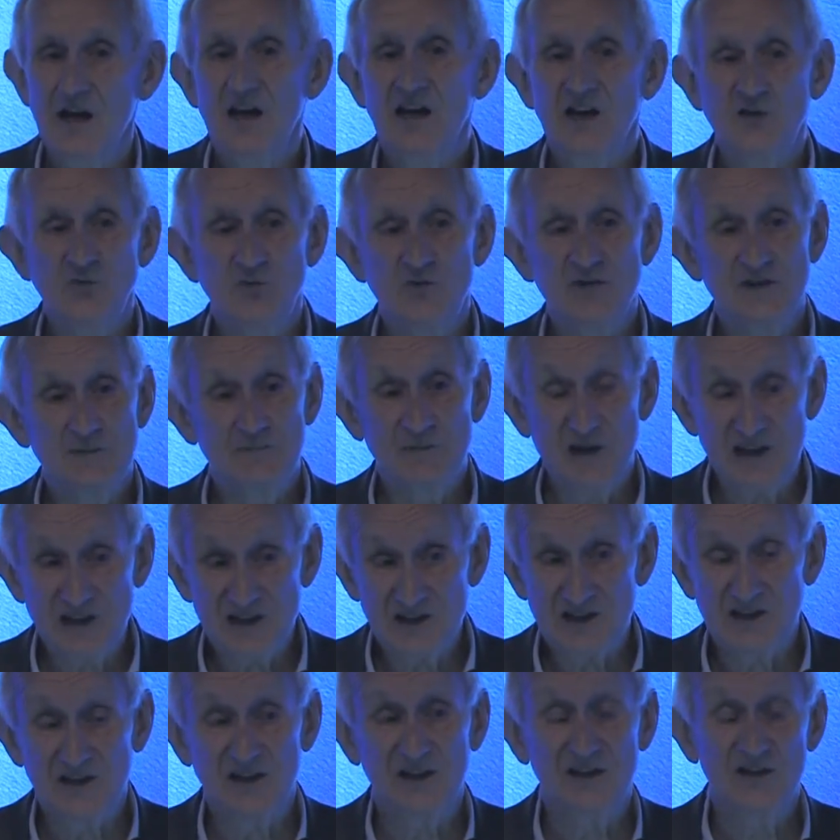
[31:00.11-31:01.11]
It was
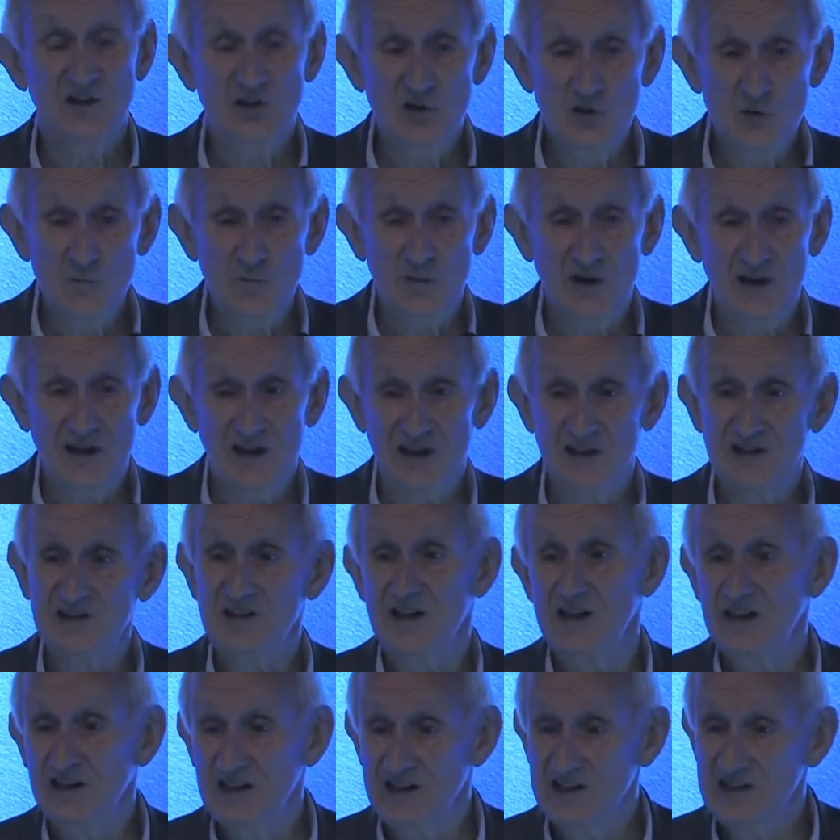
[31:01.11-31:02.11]
basically new players
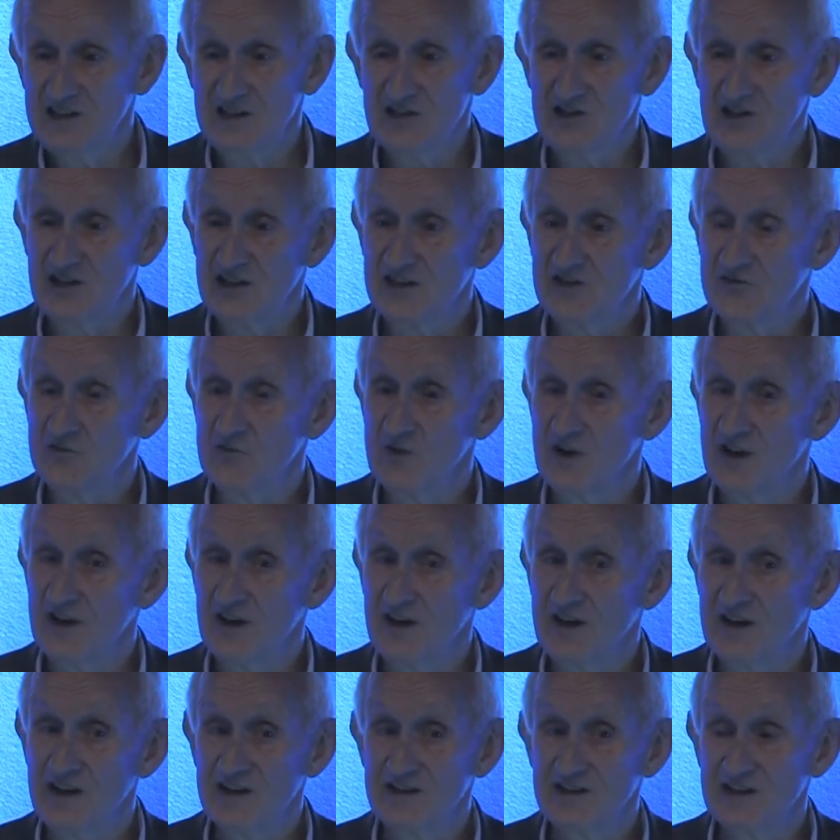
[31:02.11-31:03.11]
like EasyJet and
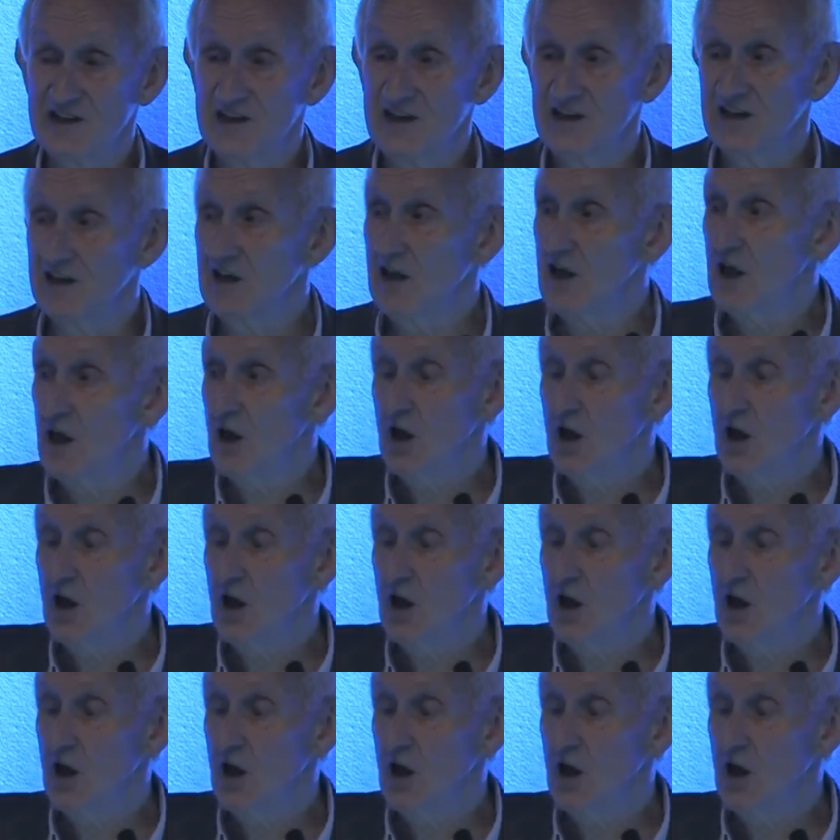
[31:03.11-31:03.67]
Ryanair saying,